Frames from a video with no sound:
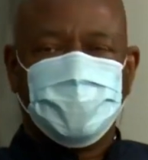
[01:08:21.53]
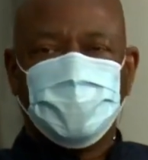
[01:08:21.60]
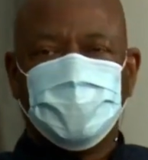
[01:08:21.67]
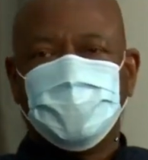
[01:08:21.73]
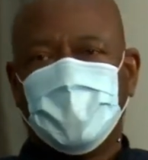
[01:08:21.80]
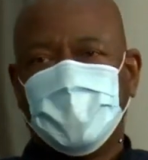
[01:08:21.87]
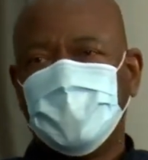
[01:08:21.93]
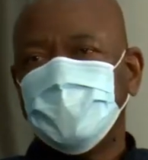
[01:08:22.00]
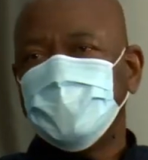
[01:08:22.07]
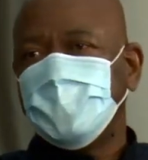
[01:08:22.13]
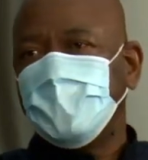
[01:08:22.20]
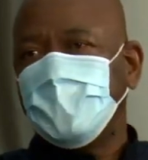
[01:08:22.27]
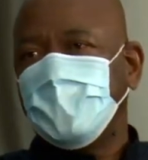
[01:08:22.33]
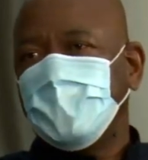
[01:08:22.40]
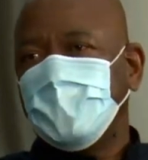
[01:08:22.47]
few months,
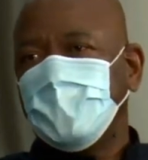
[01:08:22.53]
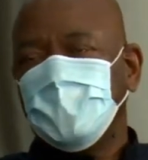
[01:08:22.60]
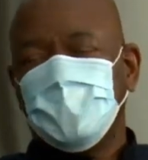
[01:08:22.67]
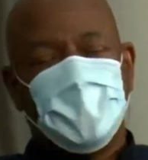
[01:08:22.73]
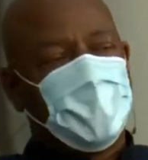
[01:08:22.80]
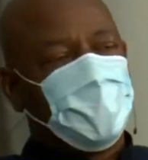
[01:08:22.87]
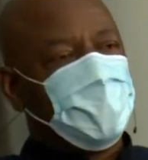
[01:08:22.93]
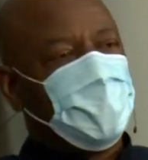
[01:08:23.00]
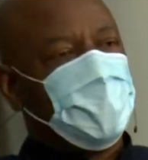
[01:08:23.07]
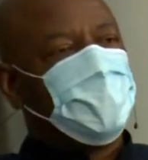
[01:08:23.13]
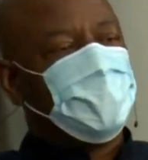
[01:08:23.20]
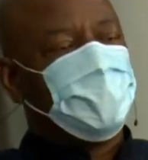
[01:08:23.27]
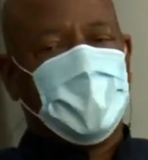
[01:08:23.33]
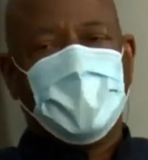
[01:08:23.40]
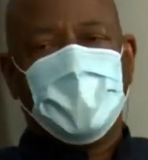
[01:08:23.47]
we are going
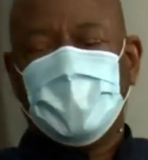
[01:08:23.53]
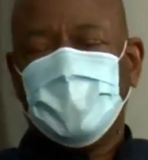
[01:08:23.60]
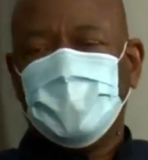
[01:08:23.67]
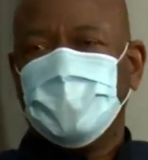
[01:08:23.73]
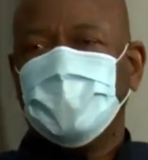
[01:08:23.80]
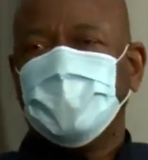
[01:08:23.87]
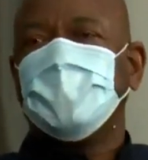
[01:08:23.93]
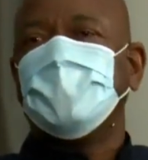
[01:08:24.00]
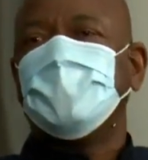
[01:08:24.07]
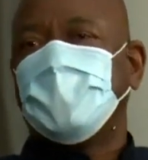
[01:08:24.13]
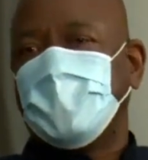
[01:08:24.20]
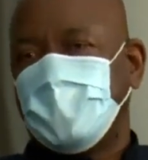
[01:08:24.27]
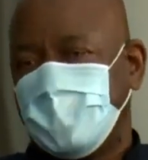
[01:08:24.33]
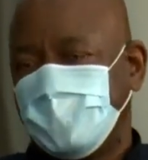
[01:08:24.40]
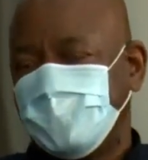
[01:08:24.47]
to be engaging
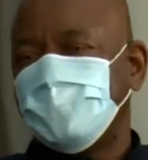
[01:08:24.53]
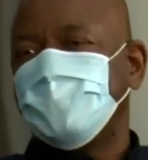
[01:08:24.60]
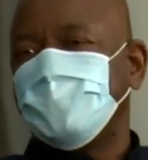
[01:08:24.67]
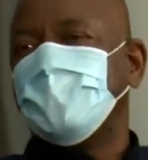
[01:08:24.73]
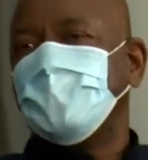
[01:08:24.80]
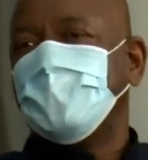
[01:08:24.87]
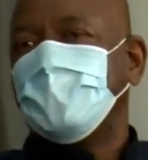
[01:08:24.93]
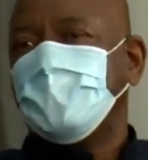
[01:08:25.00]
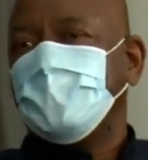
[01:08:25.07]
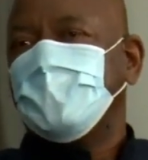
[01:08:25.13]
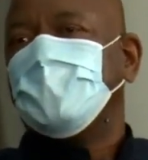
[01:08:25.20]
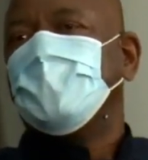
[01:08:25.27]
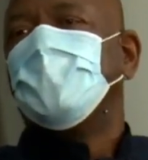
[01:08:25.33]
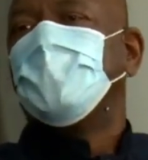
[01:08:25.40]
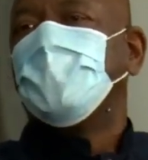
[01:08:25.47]
retailers,
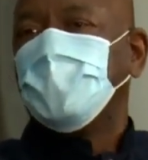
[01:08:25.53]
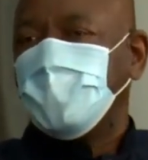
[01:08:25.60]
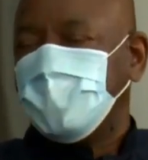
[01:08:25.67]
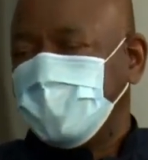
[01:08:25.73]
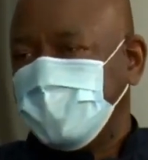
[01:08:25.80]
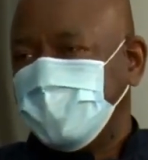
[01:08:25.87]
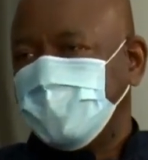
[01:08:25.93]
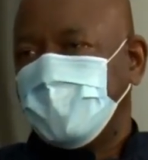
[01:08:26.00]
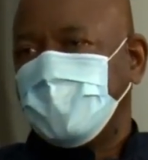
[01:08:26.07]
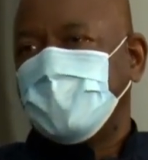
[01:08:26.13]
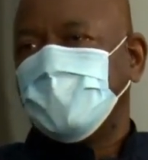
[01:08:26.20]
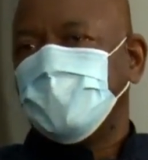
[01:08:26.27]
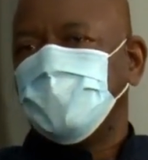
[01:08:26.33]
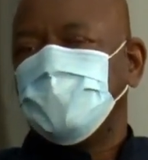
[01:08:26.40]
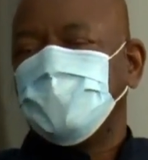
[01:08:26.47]
local
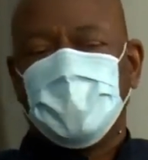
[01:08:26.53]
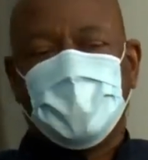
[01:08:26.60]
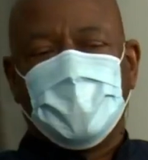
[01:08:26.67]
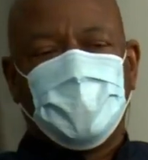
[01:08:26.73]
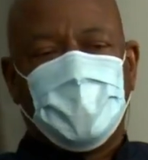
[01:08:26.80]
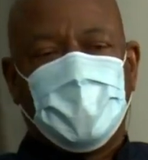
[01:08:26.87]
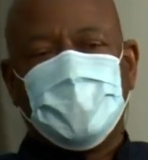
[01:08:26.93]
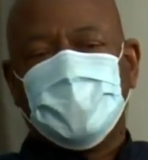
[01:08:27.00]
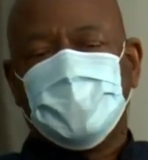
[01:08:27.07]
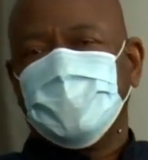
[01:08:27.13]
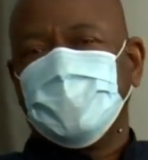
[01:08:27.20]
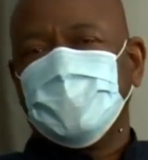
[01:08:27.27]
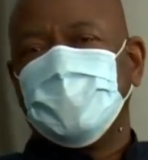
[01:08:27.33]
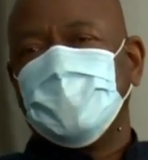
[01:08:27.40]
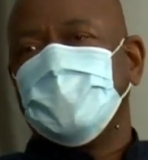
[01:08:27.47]
retailers, to be the
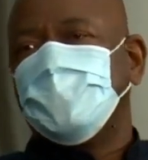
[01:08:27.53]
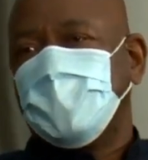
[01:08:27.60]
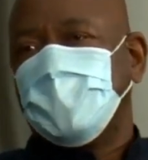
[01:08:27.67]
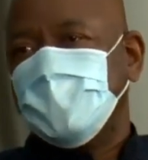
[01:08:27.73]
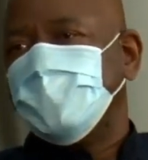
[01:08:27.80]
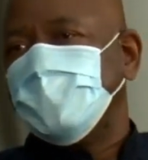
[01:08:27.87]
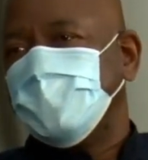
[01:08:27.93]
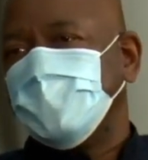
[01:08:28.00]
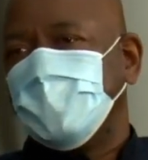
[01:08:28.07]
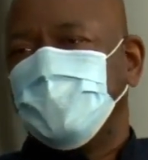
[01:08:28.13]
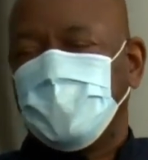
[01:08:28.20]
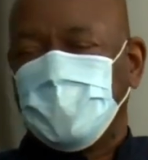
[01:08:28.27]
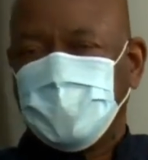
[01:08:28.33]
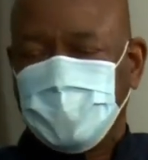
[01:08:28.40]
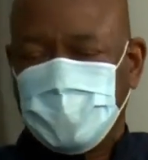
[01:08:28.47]
ones dispensing the
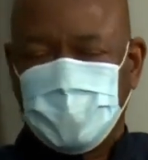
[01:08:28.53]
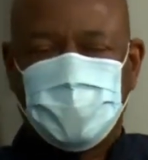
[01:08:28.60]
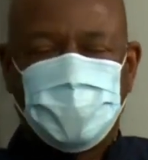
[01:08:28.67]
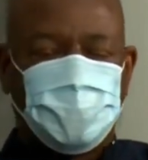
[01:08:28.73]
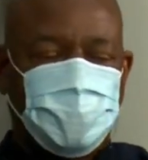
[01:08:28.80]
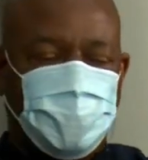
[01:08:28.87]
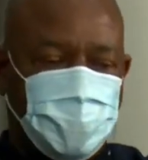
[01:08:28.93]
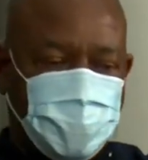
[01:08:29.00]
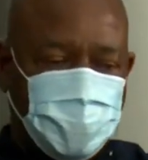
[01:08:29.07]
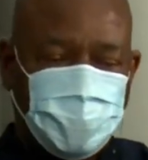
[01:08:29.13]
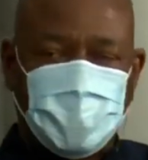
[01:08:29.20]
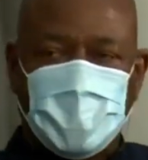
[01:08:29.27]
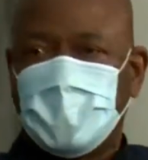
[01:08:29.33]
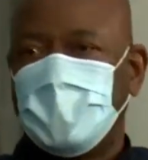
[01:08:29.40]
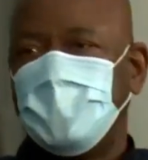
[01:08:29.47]
vouchers to those
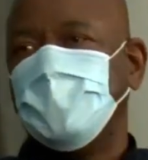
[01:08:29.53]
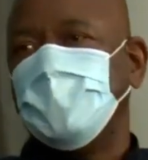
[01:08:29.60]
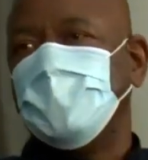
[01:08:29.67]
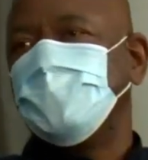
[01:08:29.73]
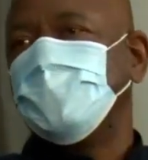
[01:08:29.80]
who are coming